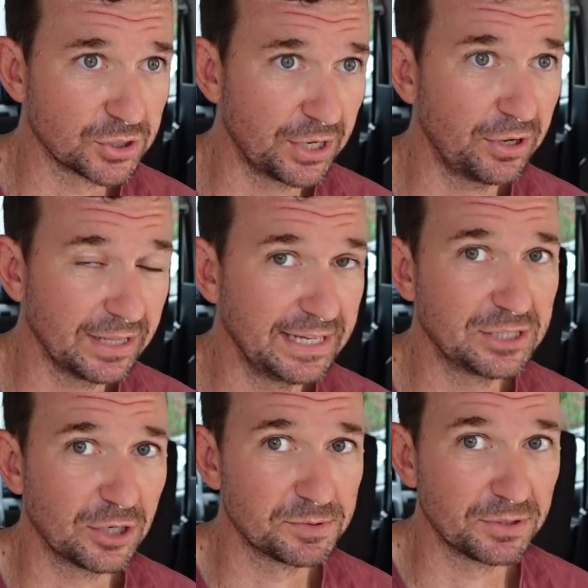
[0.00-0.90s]
I know the lead
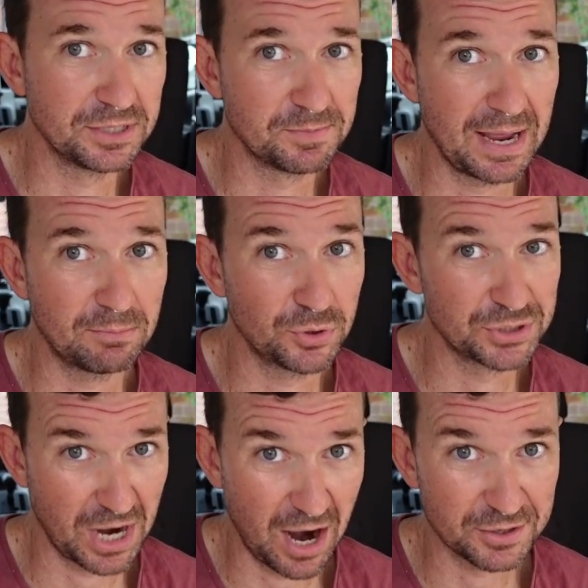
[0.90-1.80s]
times on these bad
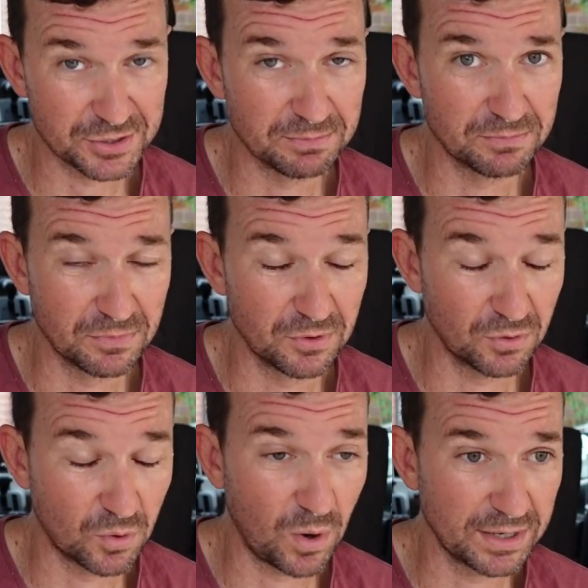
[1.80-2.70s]
boys are
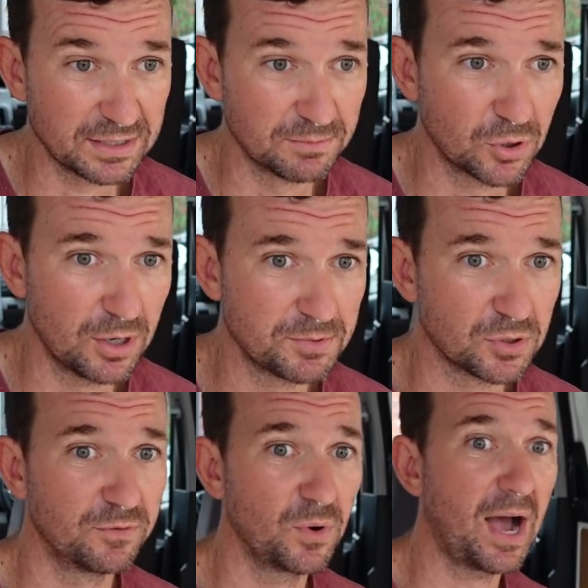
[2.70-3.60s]
quite some time.
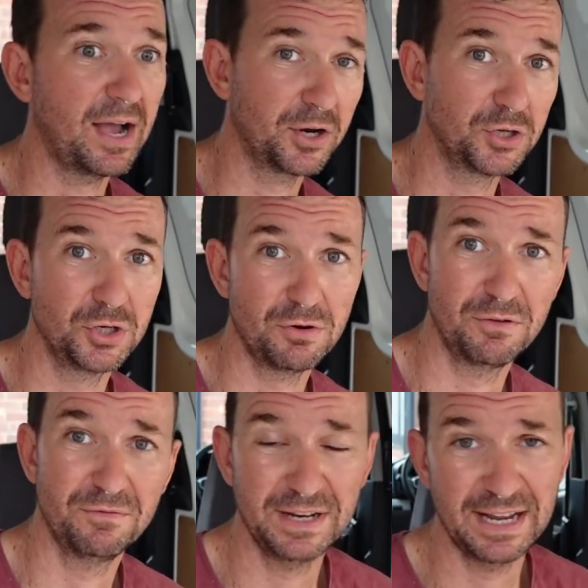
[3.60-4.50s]
So if you are going to do your
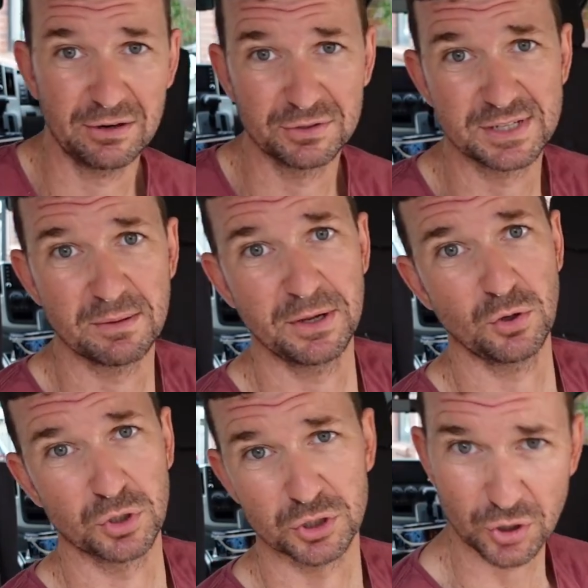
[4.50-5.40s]
own fit out on something,
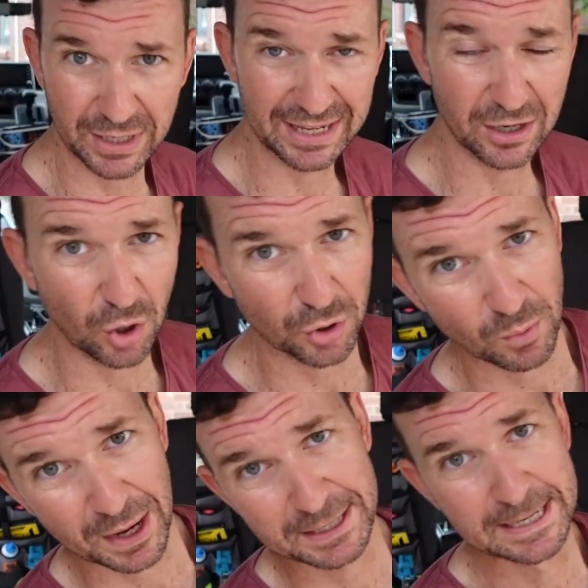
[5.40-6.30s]
or you're trying to get a hold of
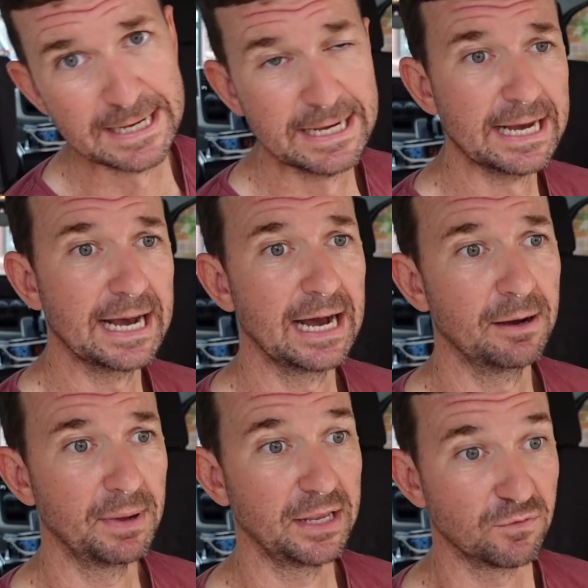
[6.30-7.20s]
one,
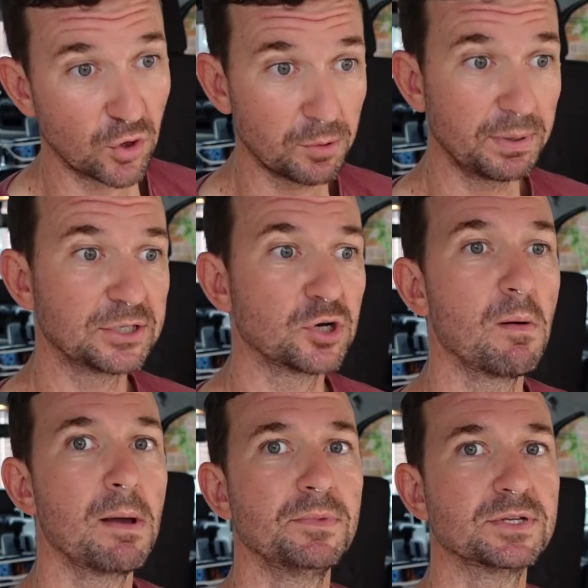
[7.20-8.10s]
and you've got a bit of
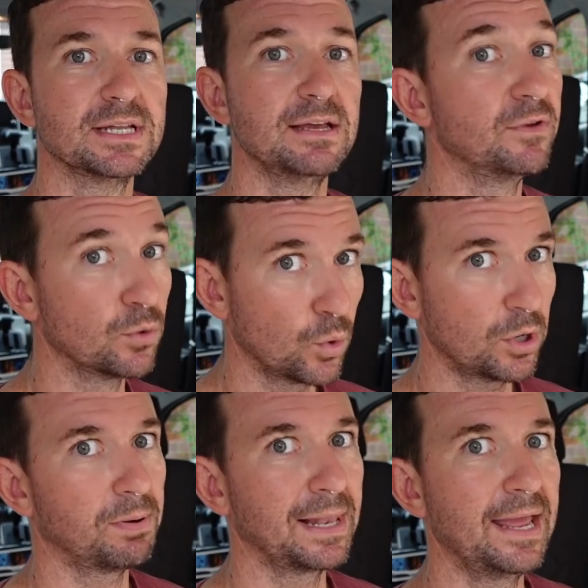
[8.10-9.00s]
time up your sleeve and you
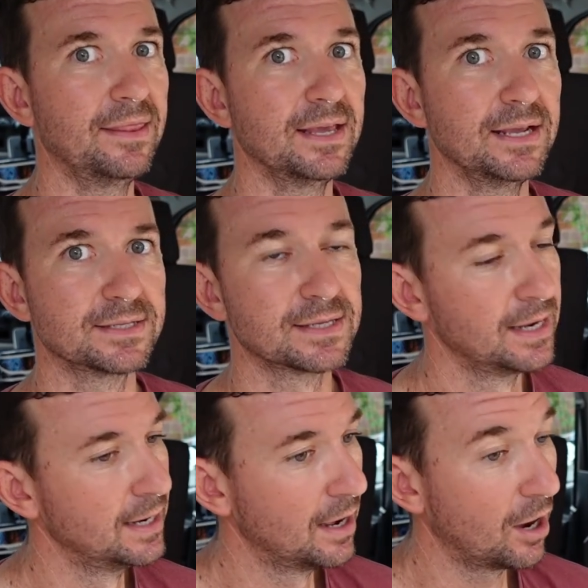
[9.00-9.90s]
want to plan things,
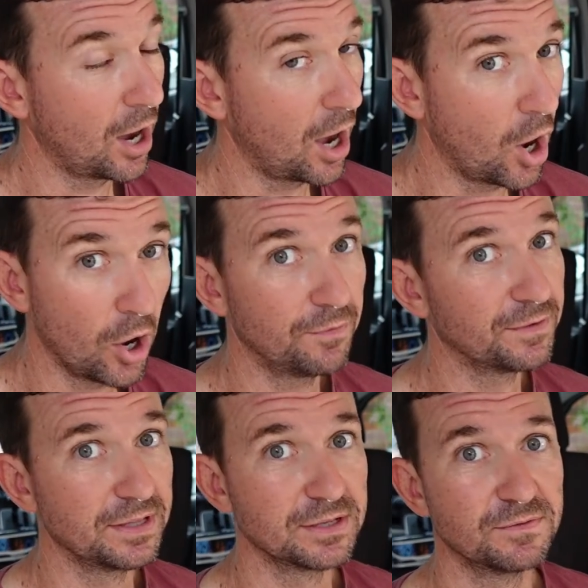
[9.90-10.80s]

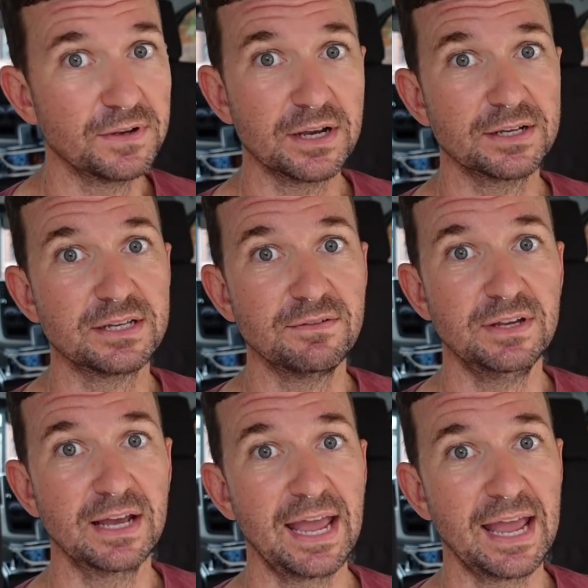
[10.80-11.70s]
hopefully this video has given
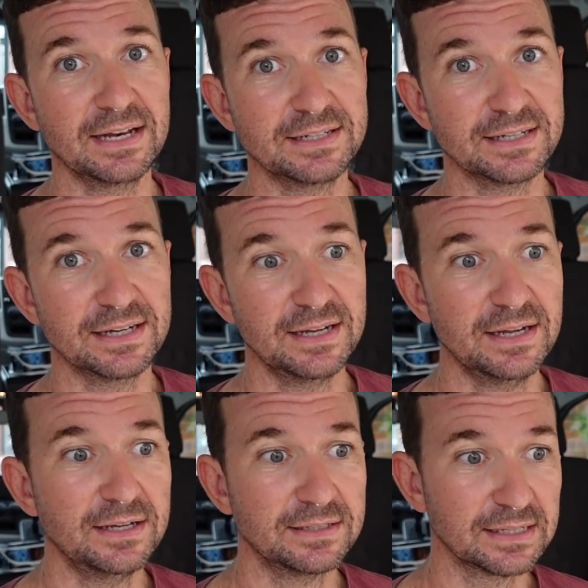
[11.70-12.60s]
you a hand
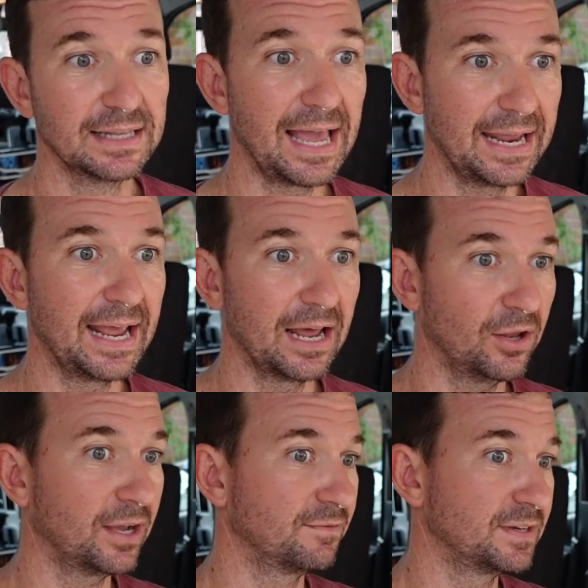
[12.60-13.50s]
to lay it out
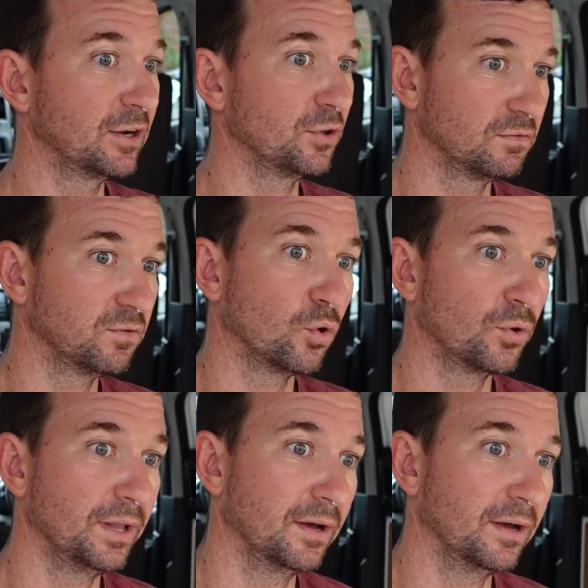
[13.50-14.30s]
like I've done on the floor